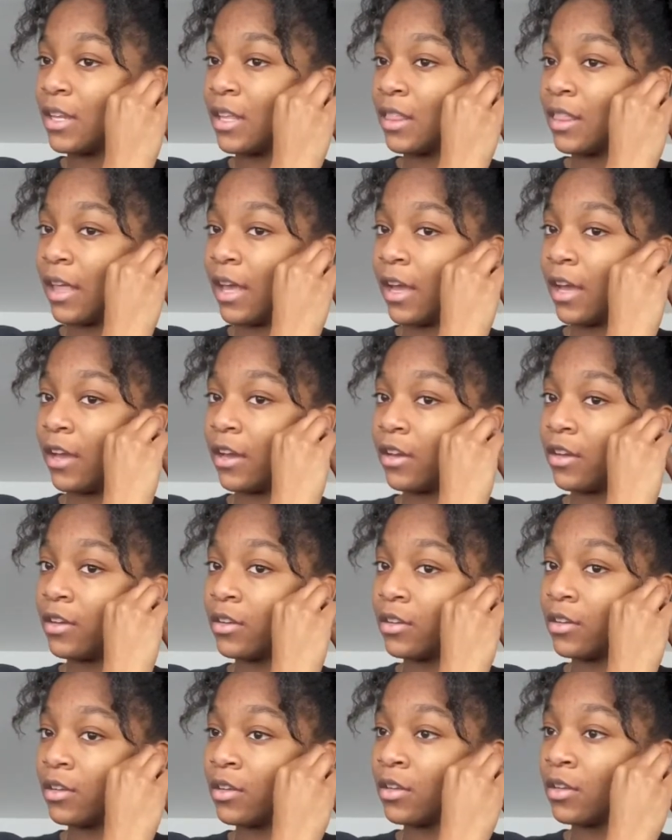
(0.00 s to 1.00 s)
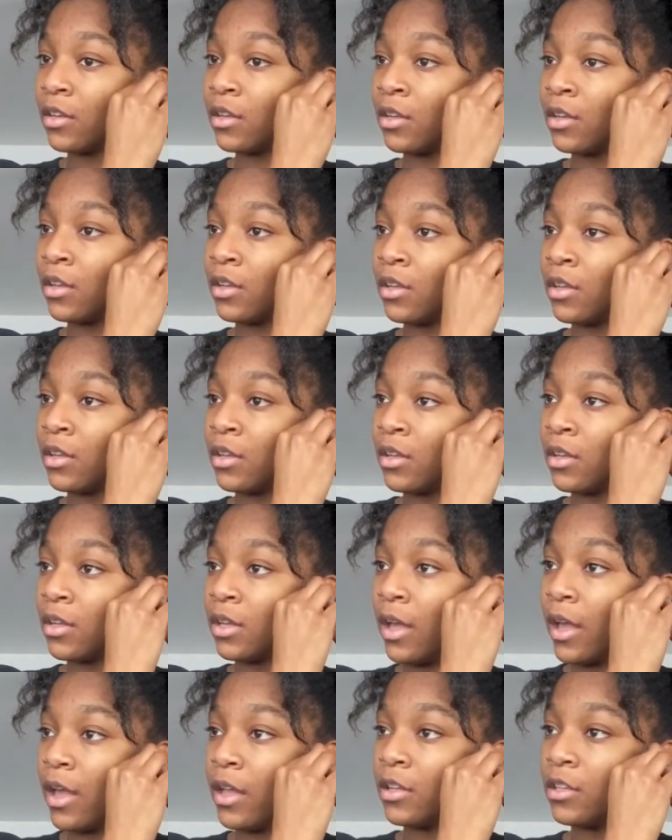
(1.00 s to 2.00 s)
there
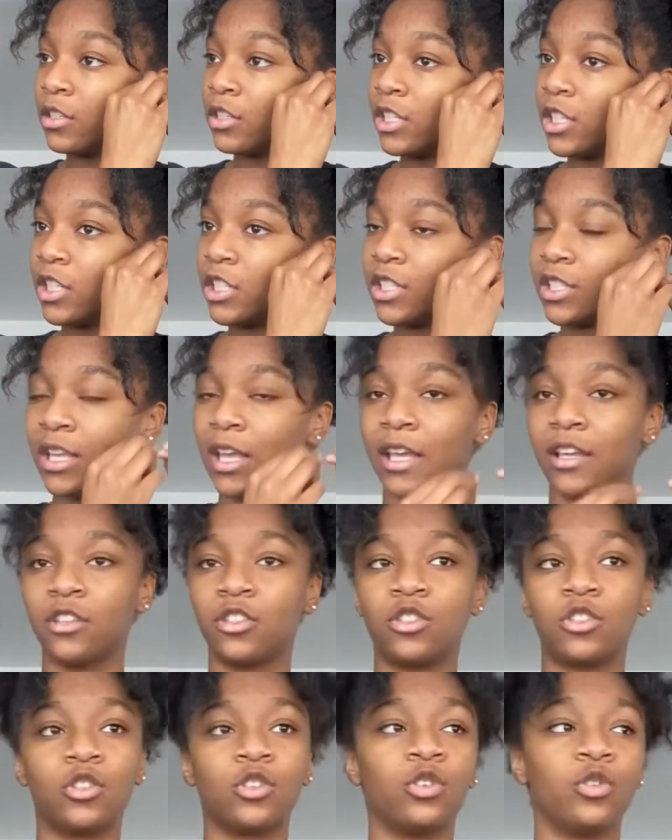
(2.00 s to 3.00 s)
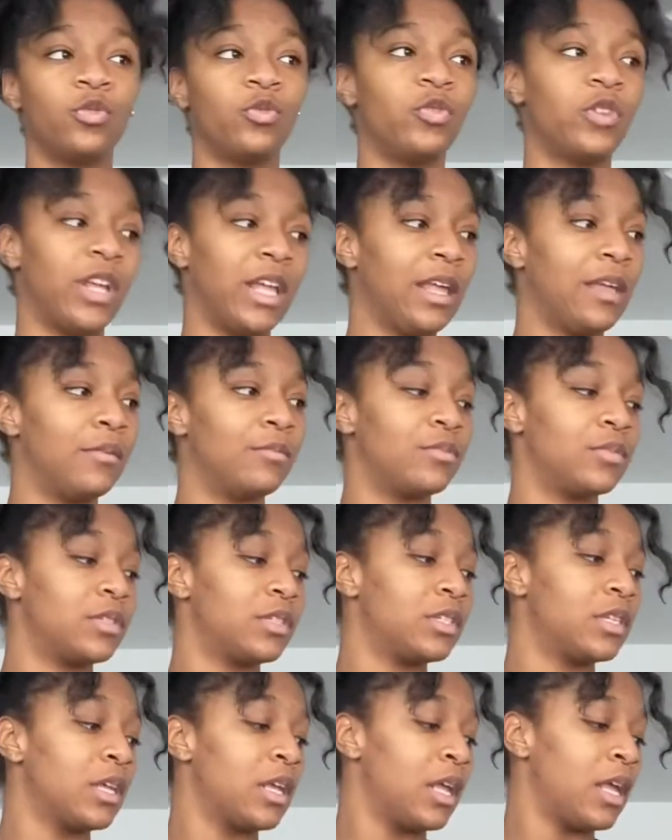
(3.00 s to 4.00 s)
and just like
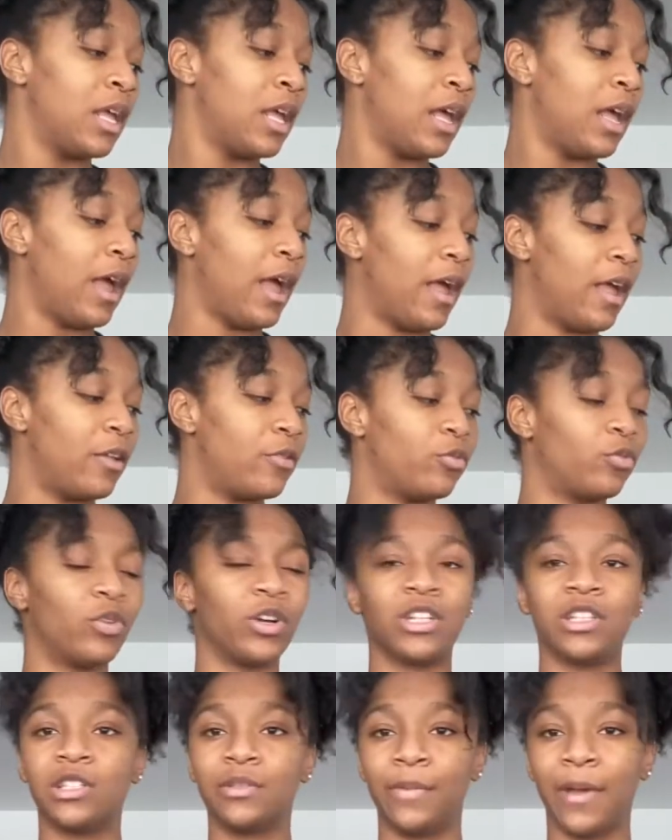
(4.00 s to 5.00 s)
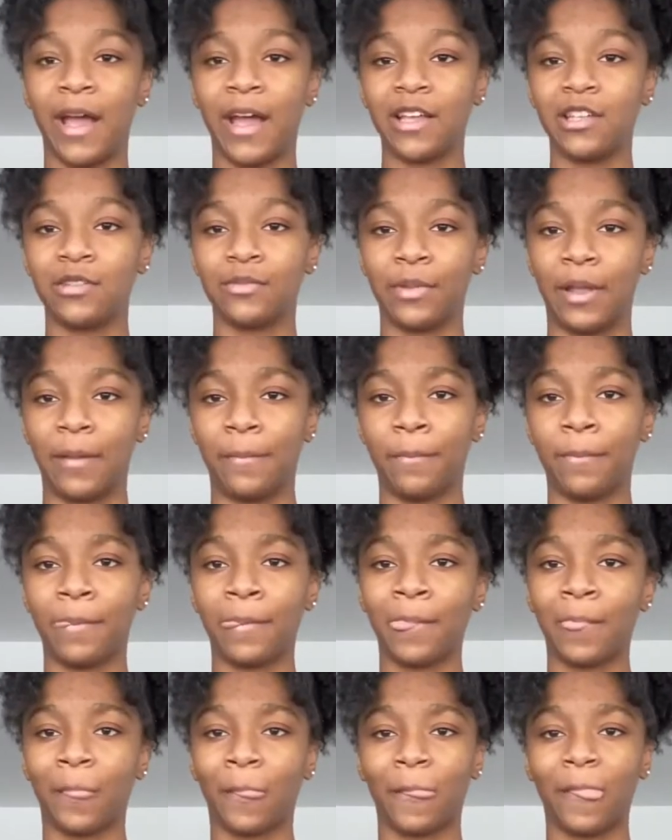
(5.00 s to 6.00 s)
screams and runs past me.
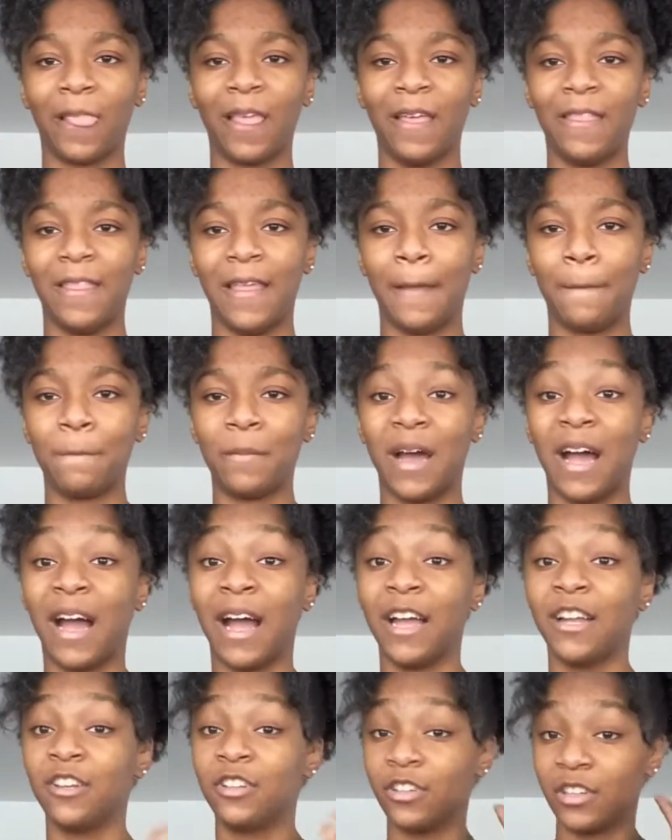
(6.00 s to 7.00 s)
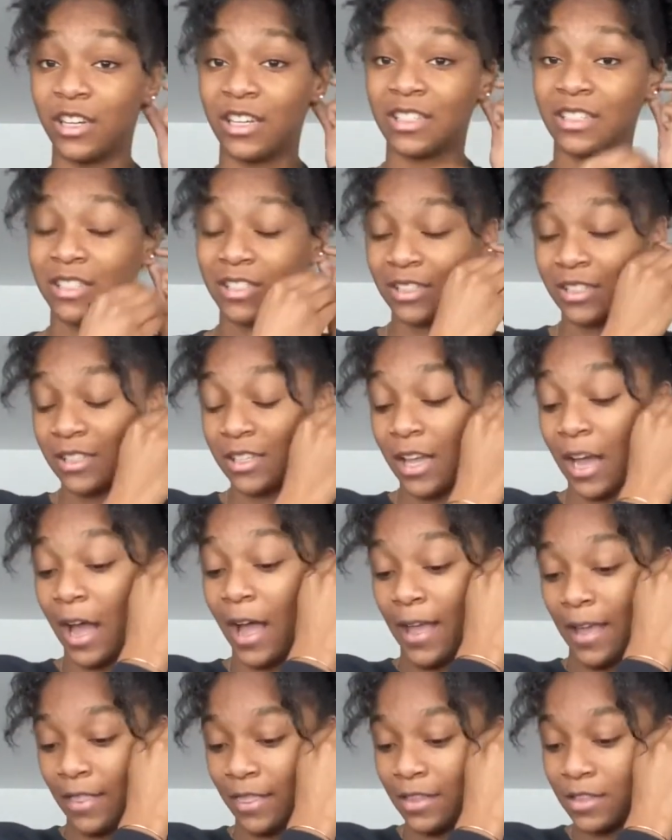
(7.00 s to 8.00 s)
And then behind her is this
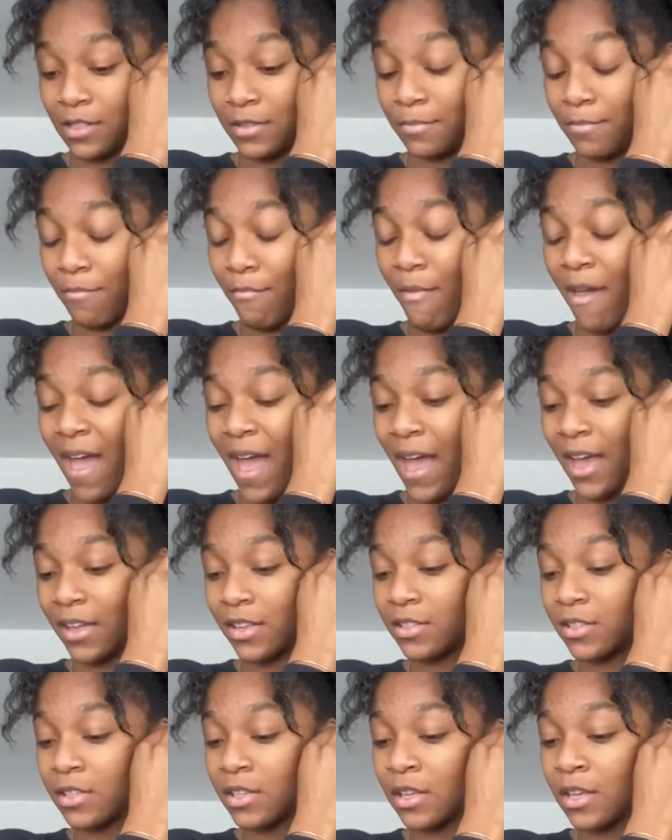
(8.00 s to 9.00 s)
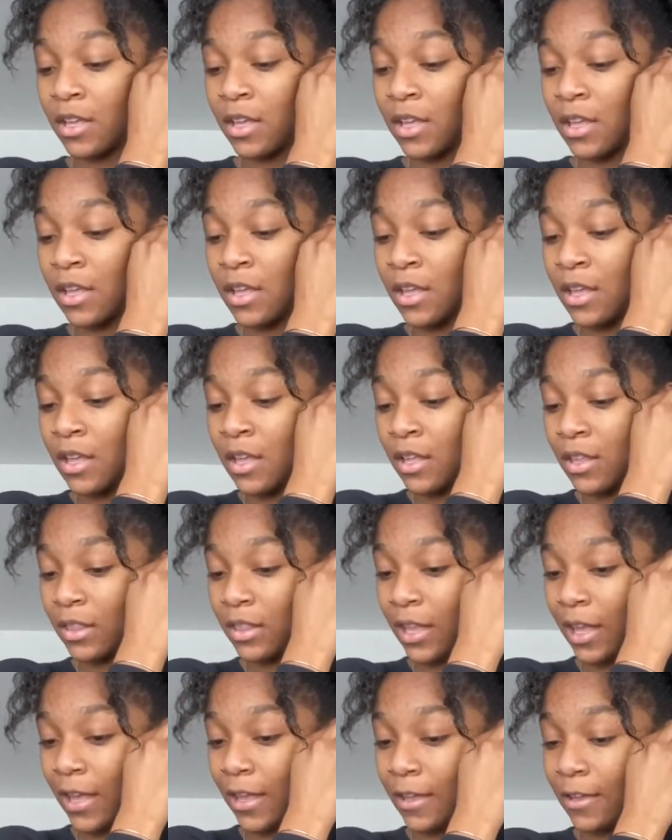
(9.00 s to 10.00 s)
guy in this mask,
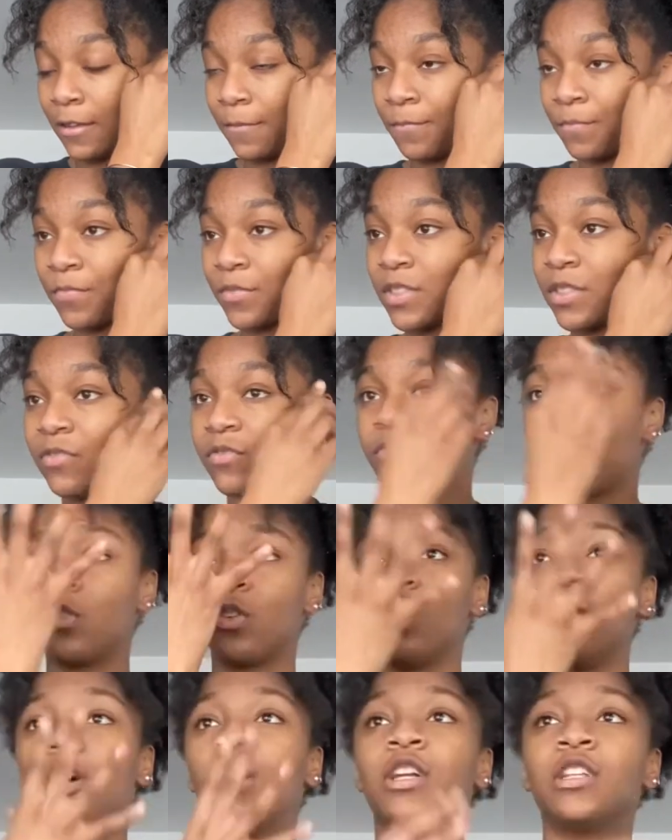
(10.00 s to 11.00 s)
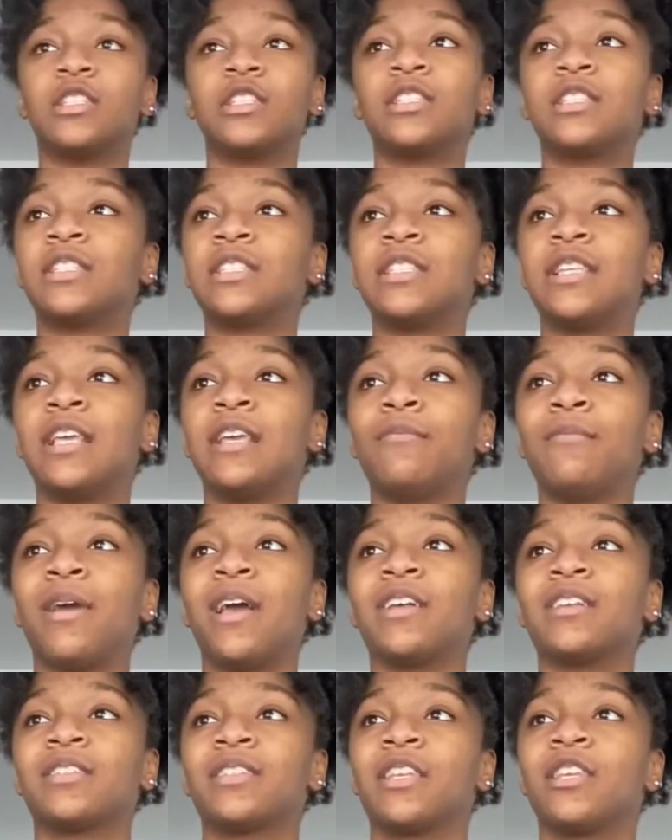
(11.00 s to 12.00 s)
like full on ski
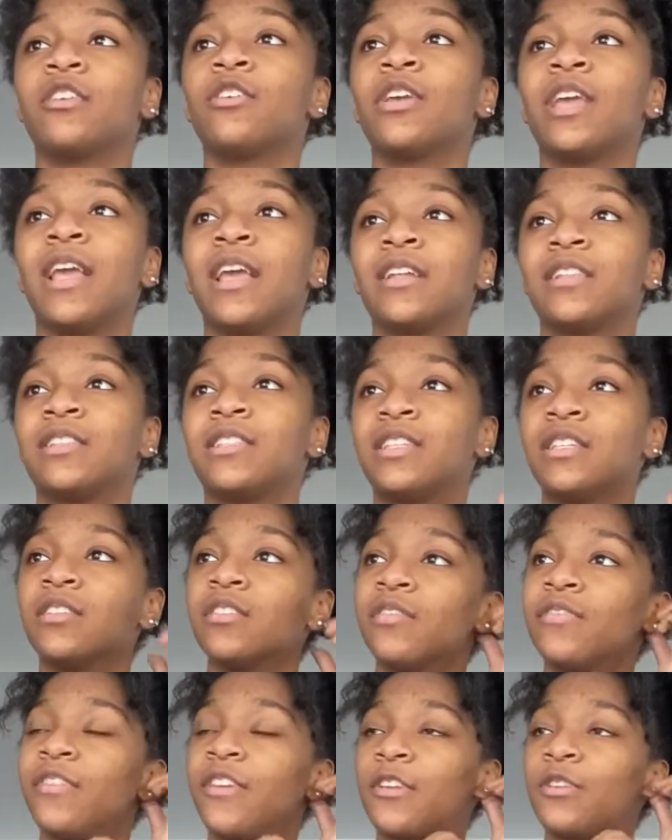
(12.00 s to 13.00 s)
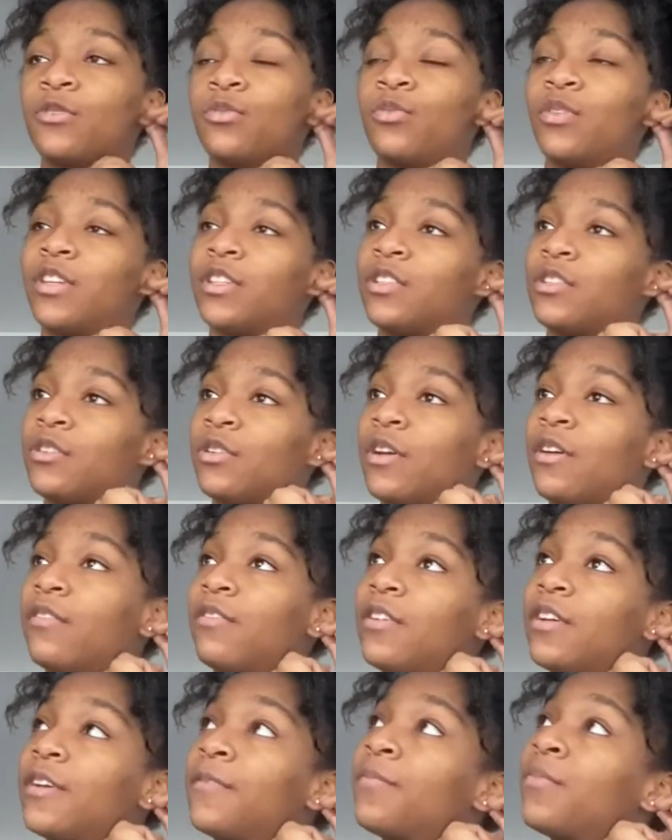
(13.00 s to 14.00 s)
mask, like you can't see his face
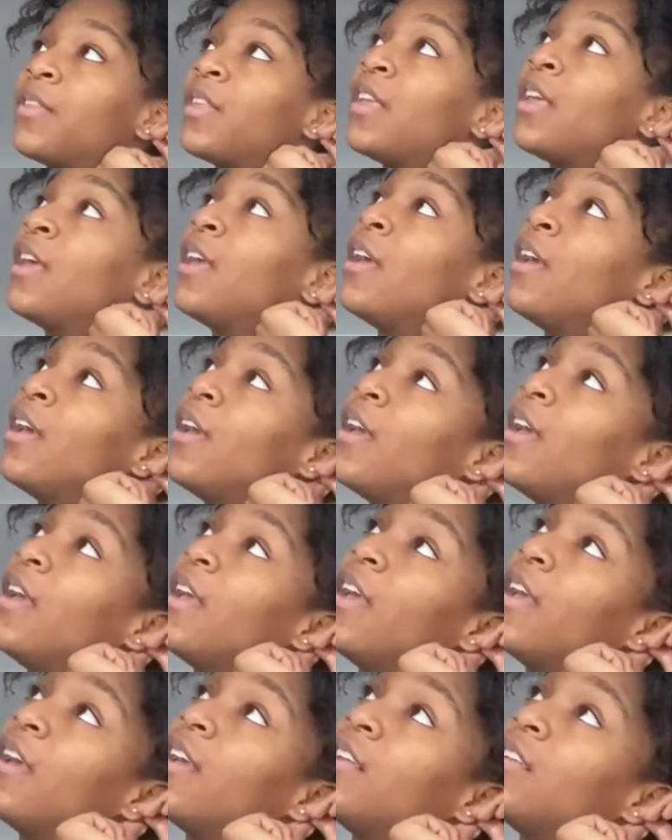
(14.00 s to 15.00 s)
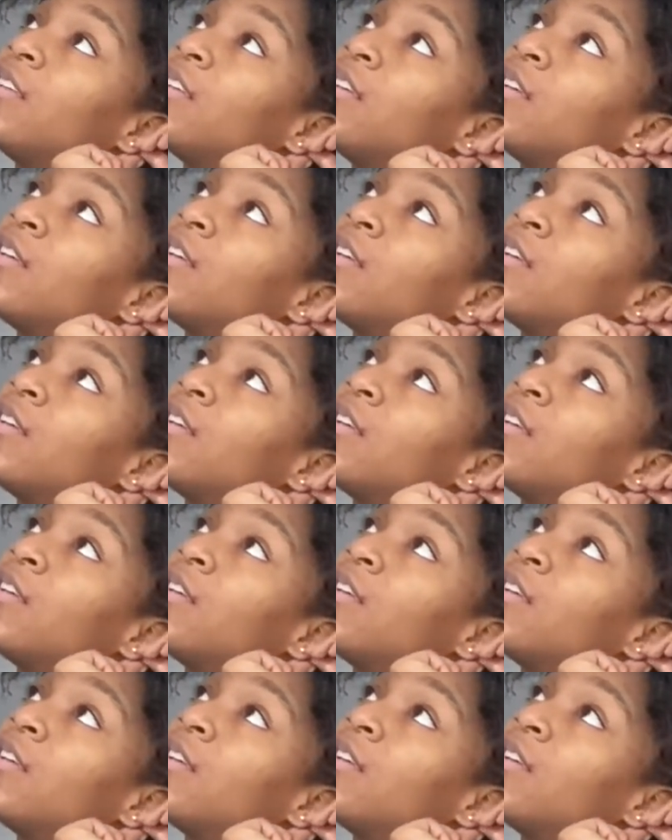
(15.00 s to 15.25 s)
whatsoever. And